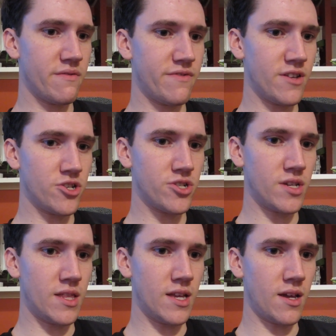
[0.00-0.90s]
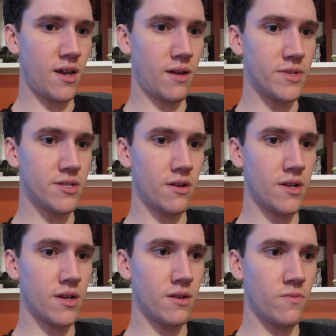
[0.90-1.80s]
finished, and then uh, I'll be
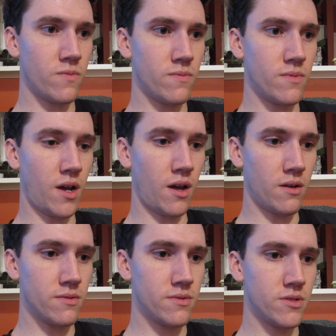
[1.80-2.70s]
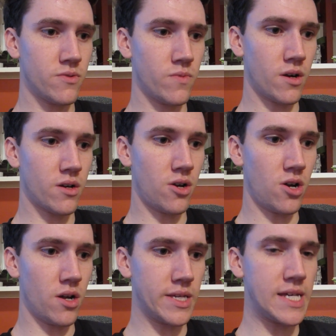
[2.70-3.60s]
starting uh, to work
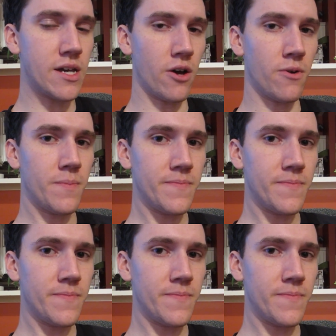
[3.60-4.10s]
on Ico.